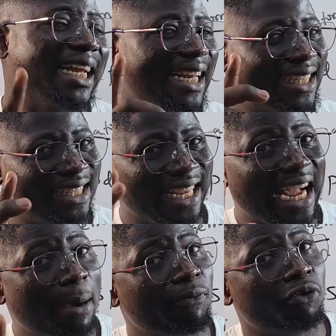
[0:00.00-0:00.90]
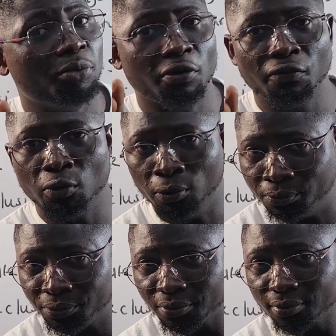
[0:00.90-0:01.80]
delete the app from your phone.
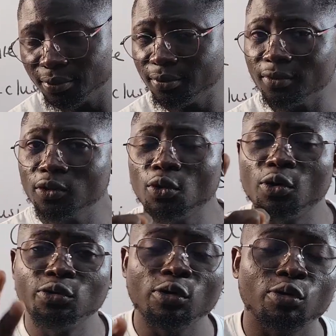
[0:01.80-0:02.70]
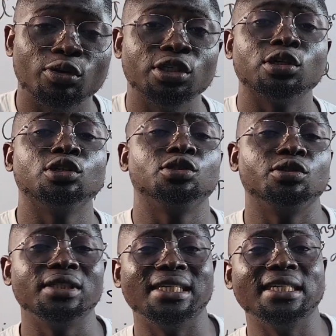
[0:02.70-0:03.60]
On no condition should
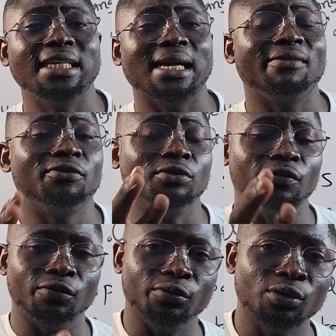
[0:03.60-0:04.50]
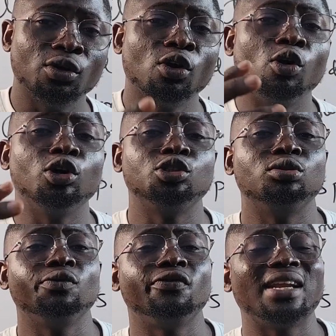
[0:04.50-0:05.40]
you delete the app from your phone, or
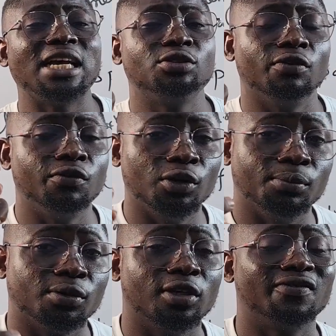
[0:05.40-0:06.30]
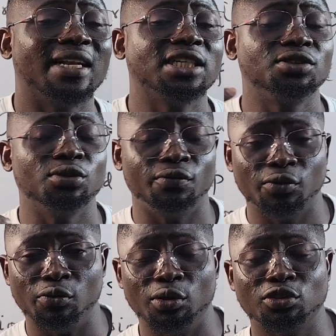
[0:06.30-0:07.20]
should you flash your phone, because flashing your
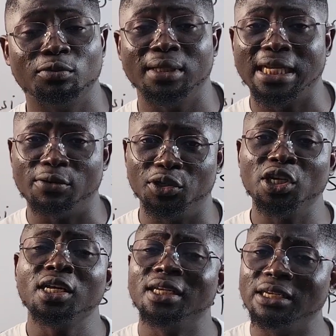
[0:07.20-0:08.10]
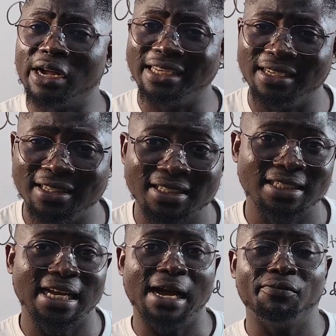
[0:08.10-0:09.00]
phone also means that what you are
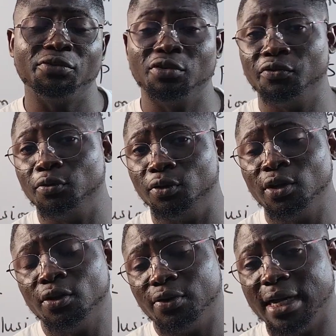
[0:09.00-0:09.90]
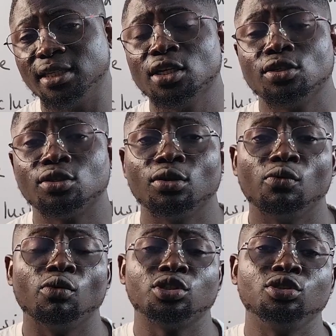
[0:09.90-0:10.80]
deleting the app from your phone, right? So
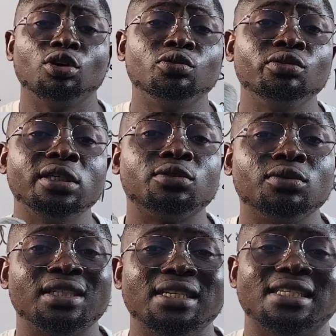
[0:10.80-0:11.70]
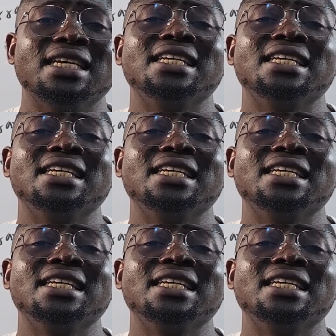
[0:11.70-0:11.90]
once you don't do these two things,